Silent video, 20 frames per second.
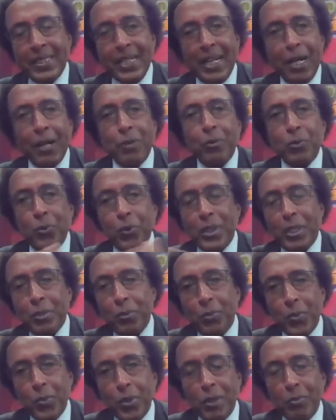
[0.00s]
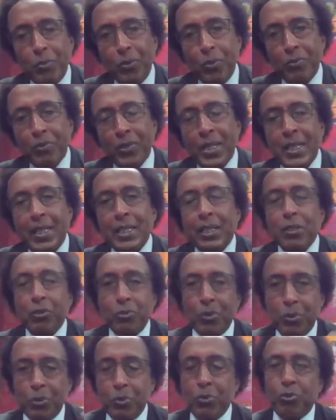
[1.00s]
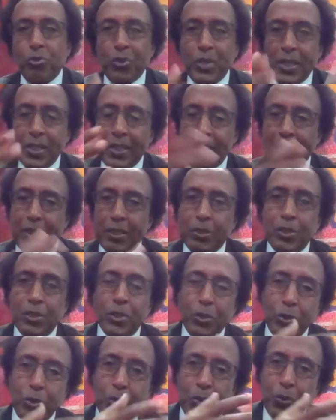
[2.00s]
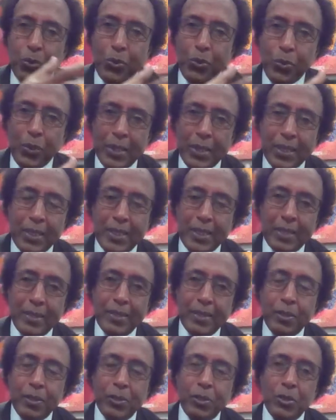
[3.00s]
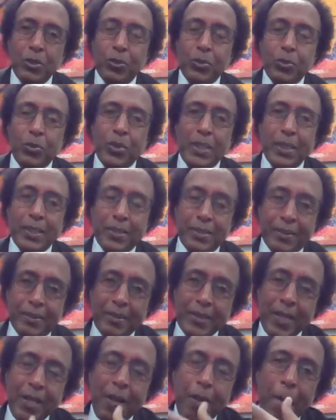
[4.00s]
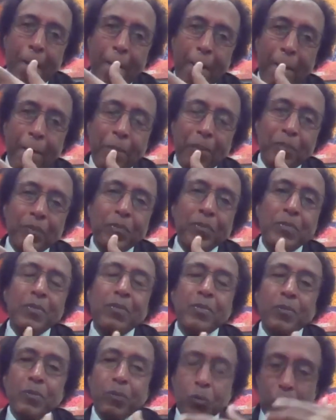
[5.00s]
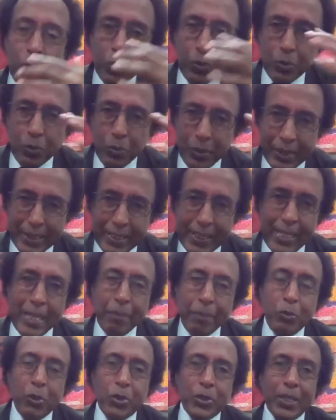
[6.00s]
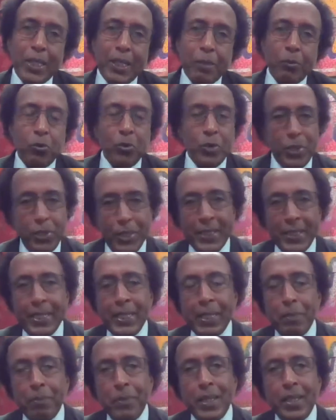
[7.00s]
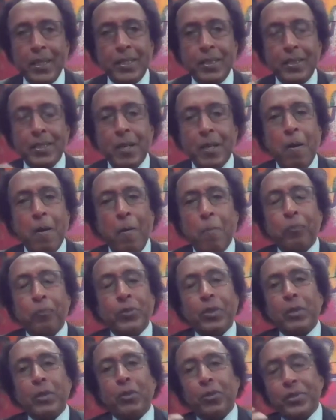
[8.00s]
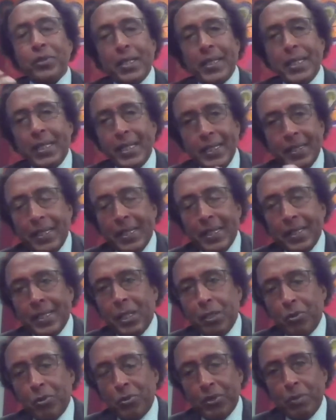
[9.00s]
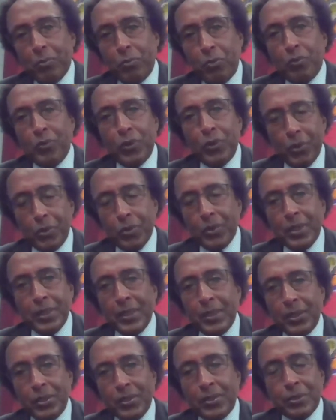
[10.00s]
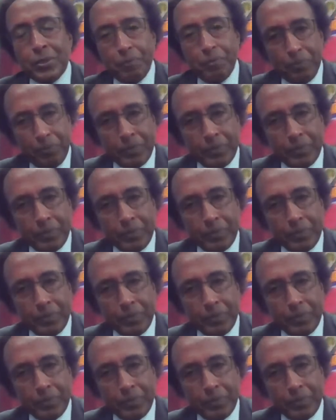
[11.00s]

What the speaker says: how quickly we want to move. So Australia, EU, and US, we're taking more time. We're thinking about it. On the other hand, other countries are moving on and they're just